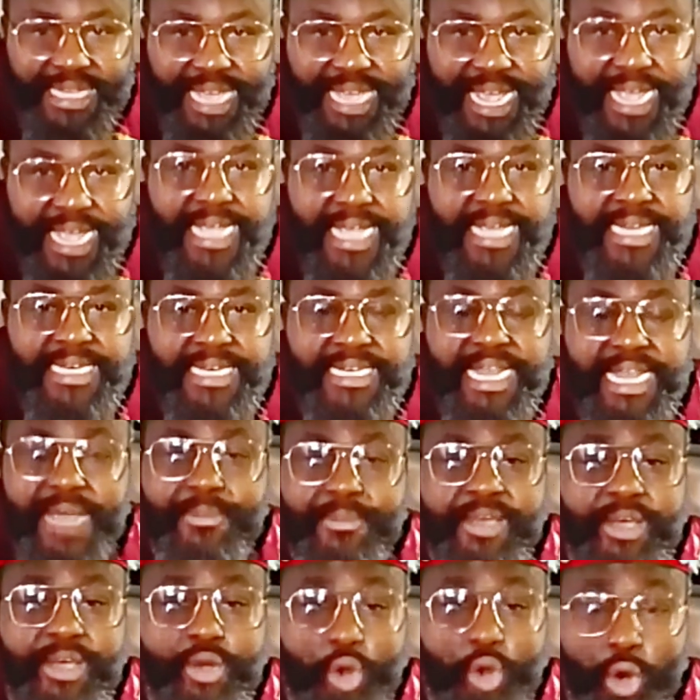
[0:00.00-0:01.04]
Finland
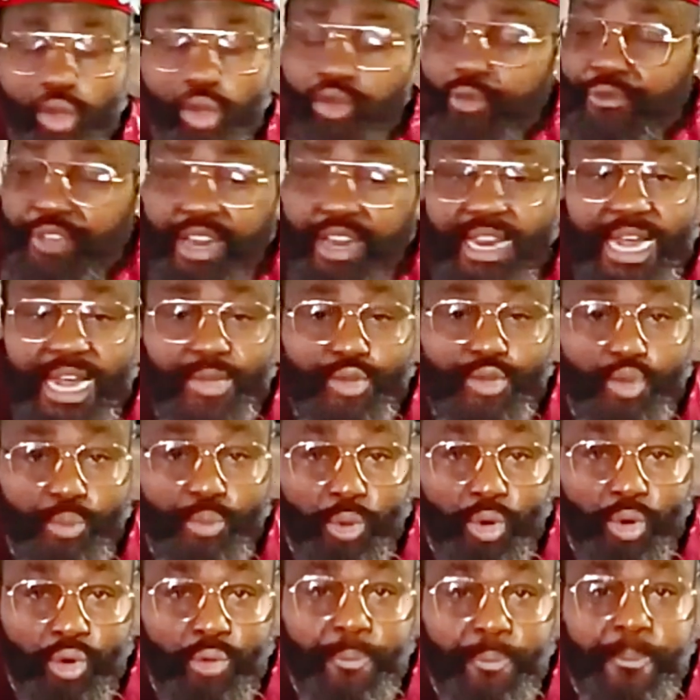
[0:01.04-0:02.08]
tomorrow. Tell them
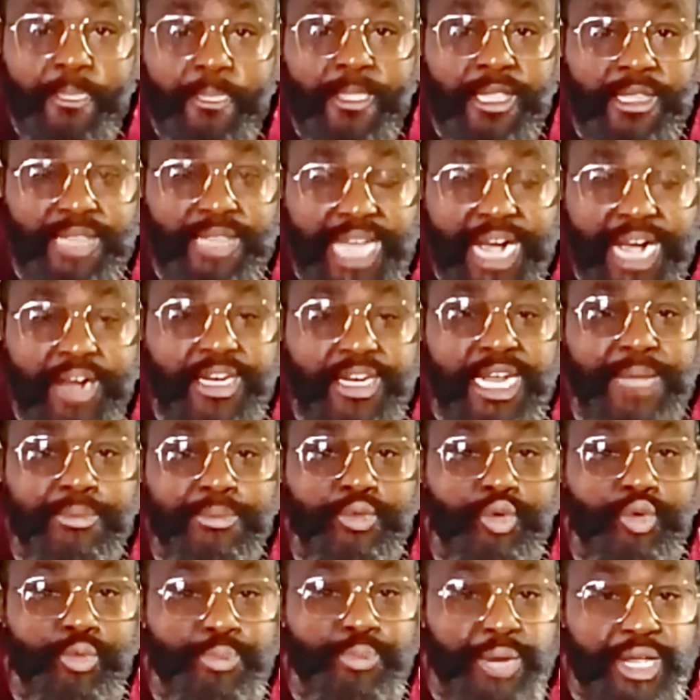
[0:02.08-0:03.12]
to bring
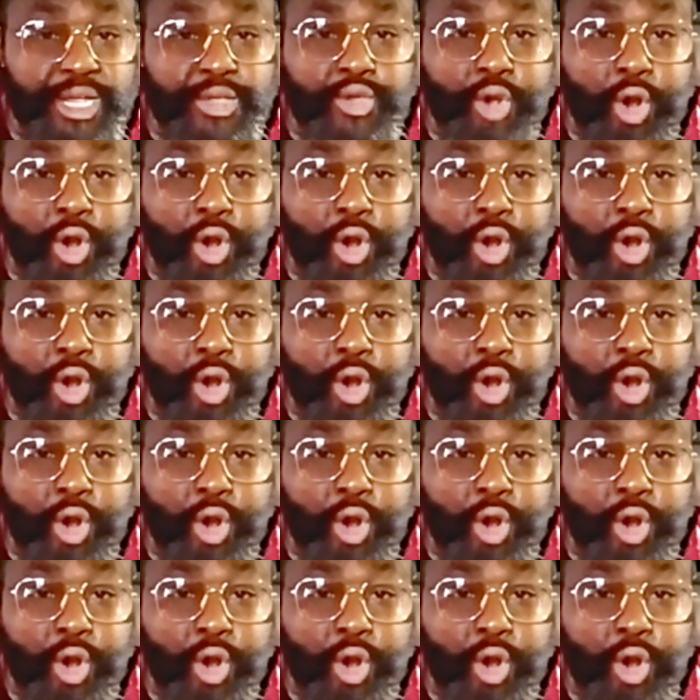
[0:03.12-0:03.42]
your